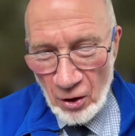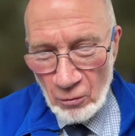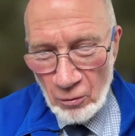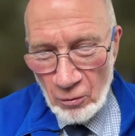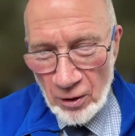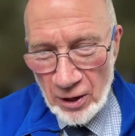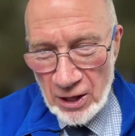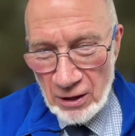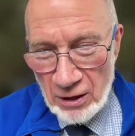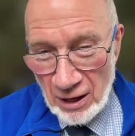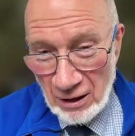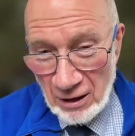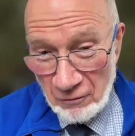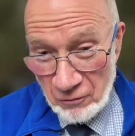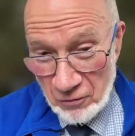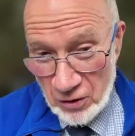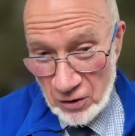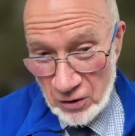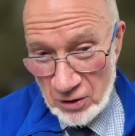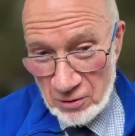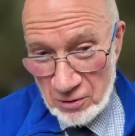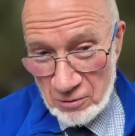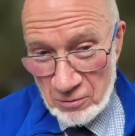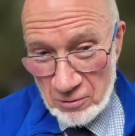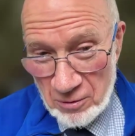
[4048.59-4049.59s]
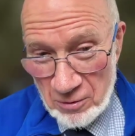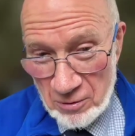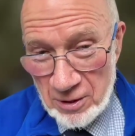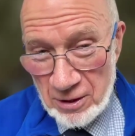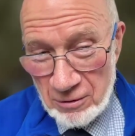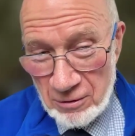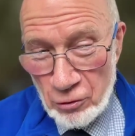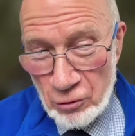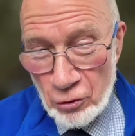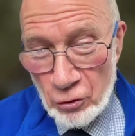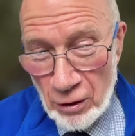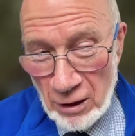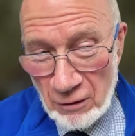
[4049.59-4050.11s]
where you have to
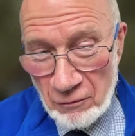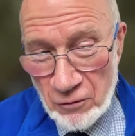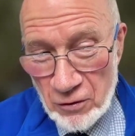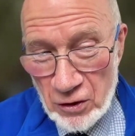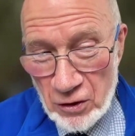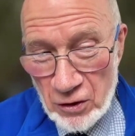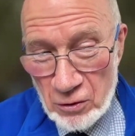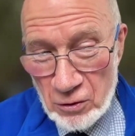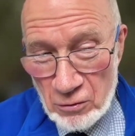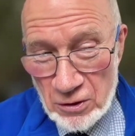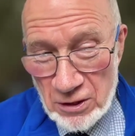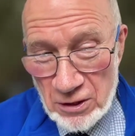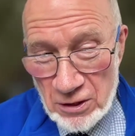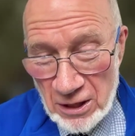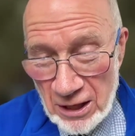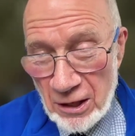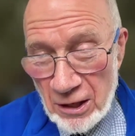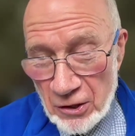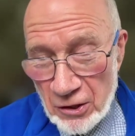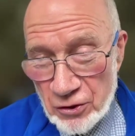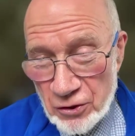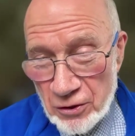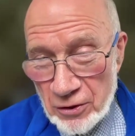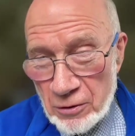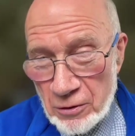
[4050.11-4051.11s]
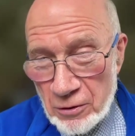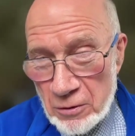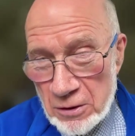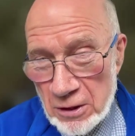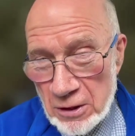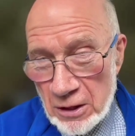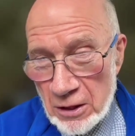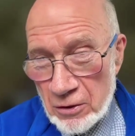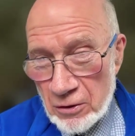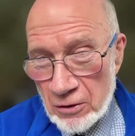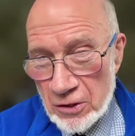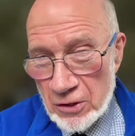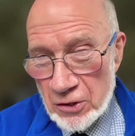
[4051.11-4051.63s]
use English and use
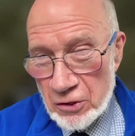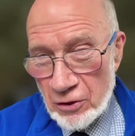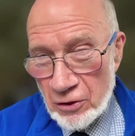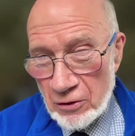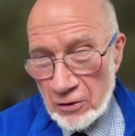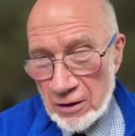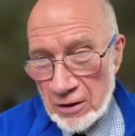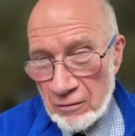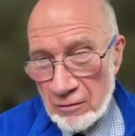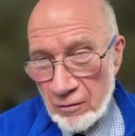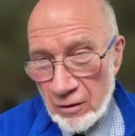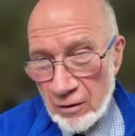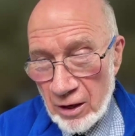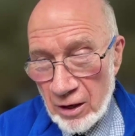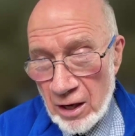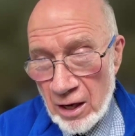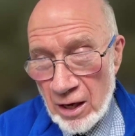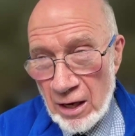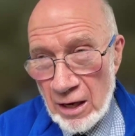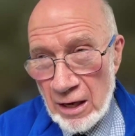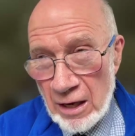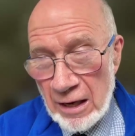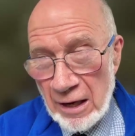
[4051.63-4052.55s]
it constructively.